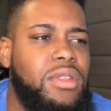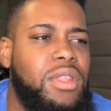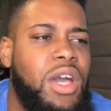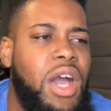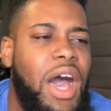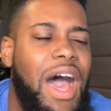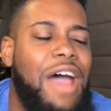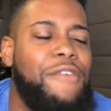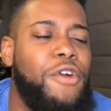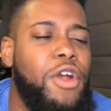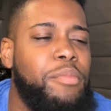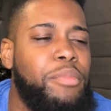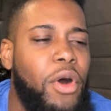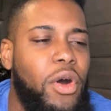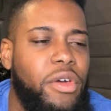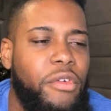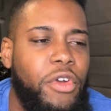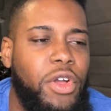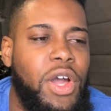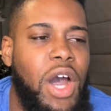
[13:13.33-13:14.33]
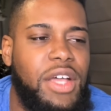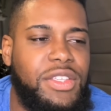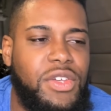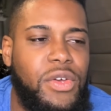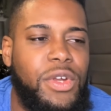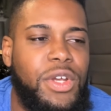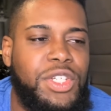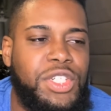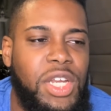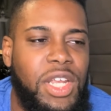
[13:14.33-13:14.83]
I've heard both. I've heard Kanto
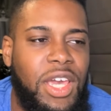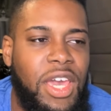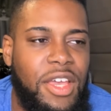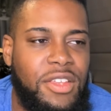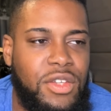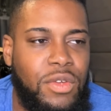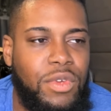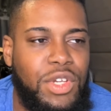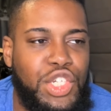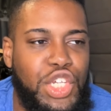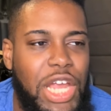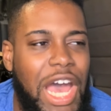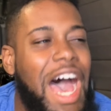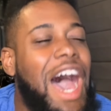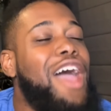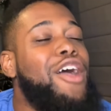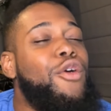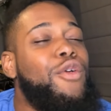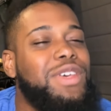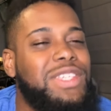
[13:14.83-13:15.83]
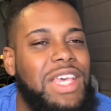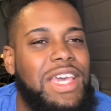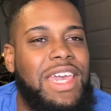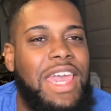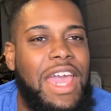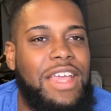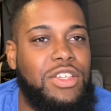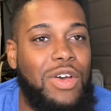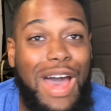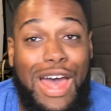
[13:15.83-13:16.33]
region and Kanto region. I always say
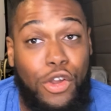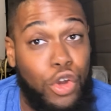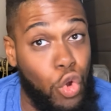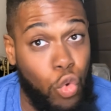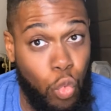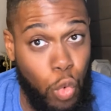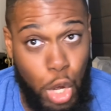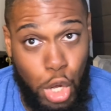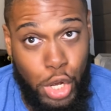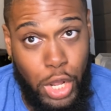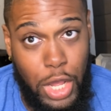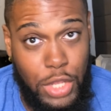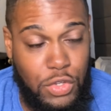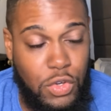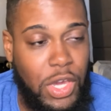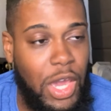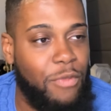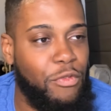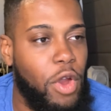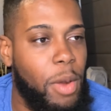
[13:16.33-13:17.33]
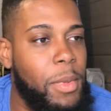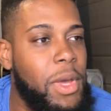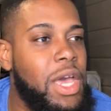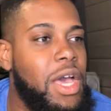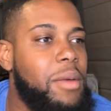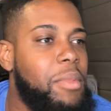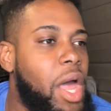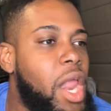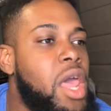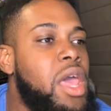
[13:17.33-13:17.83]
Kanto. I don't know where Kanto came from.
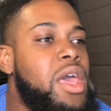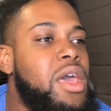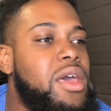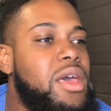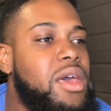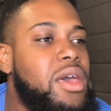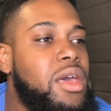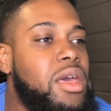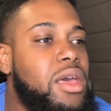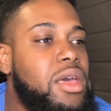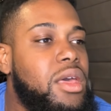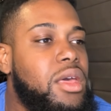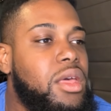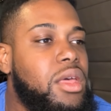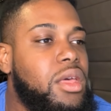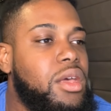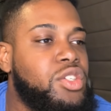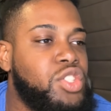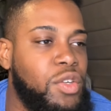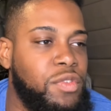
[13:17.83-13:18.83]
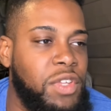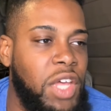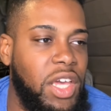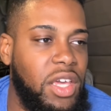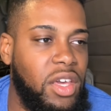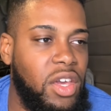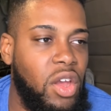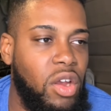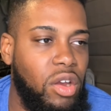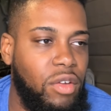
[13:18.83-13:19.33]
But I should have
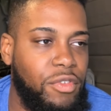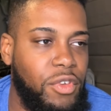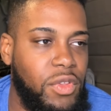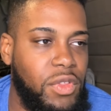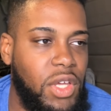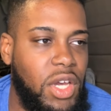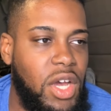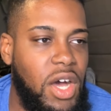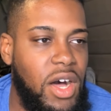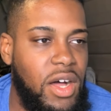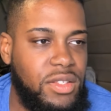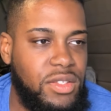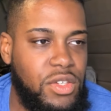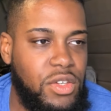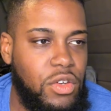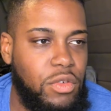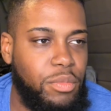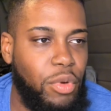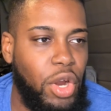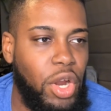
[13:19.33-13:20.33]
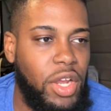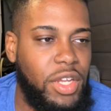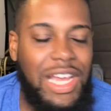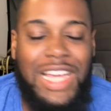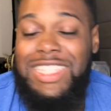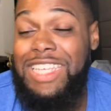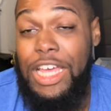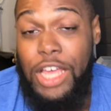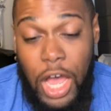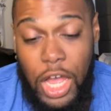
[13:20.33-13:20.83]
taken care of you at the Kanto branch. I
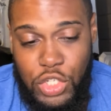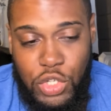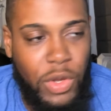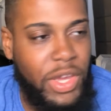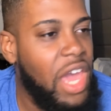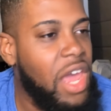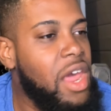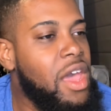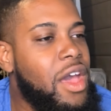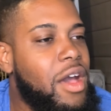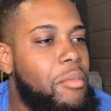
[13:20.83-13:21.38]
say Kanto again.